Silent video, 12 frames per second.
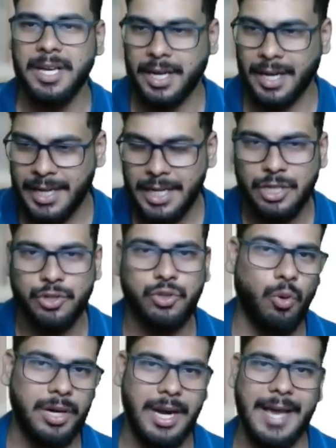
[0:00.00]
right, to
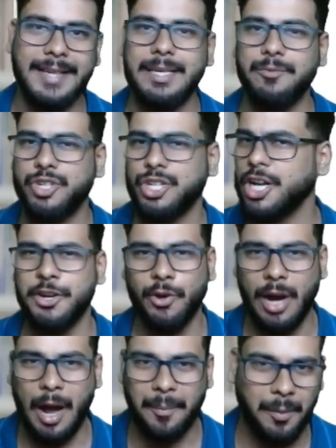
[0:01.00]
score an exemption in your
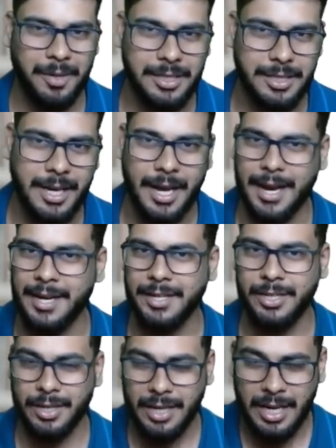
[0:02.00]
upcoming CA
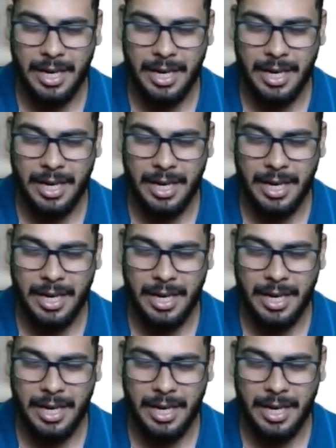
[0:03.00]
Inter